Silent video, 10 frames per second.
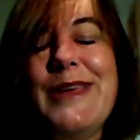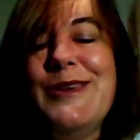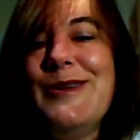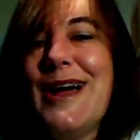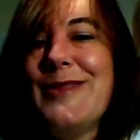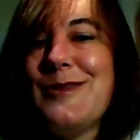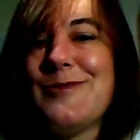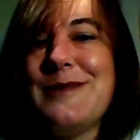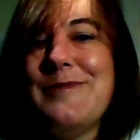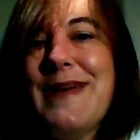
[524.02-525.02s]
you got the
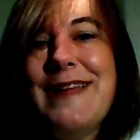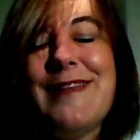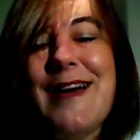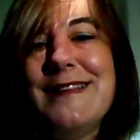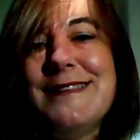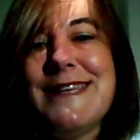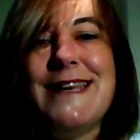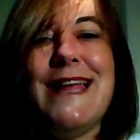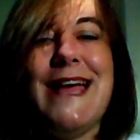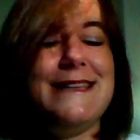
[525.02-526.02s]
three main lines,
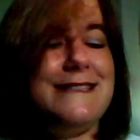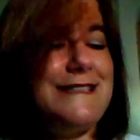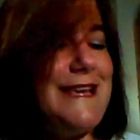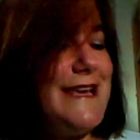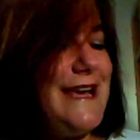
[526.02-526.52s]
and